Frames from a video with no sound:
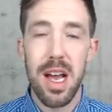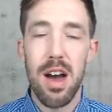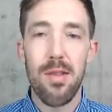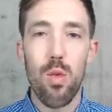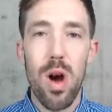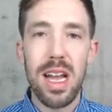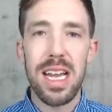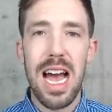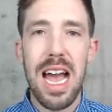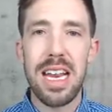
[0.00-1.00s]
of what
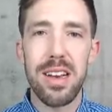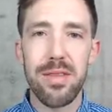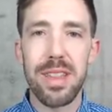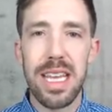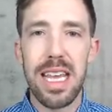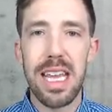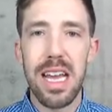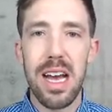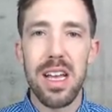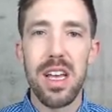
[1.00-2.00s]
kind of leaky
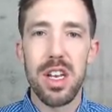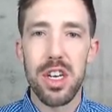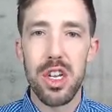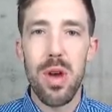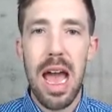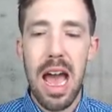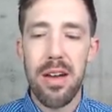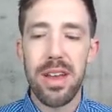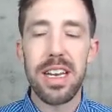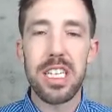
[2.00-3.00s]
gut do you
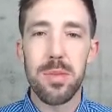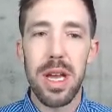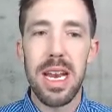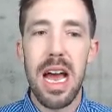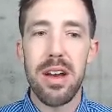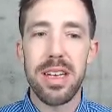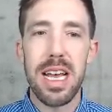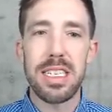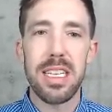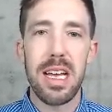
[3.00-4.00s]
have and explain how to
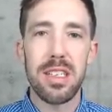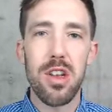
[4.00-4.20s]
test that.